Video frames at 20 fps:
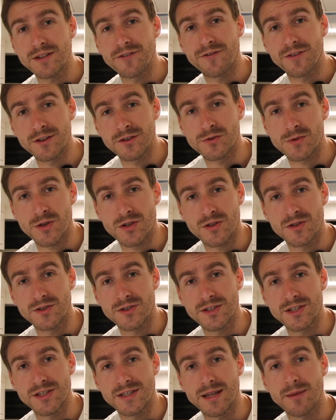filtration
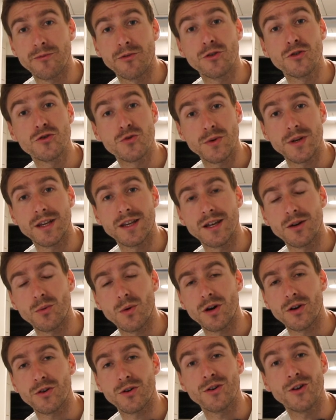system for drinking
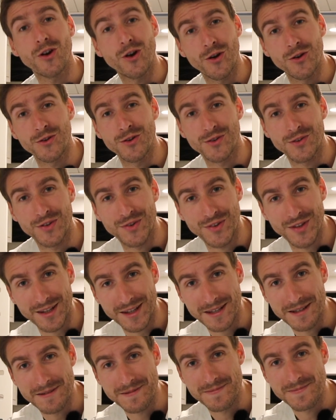water under the sink.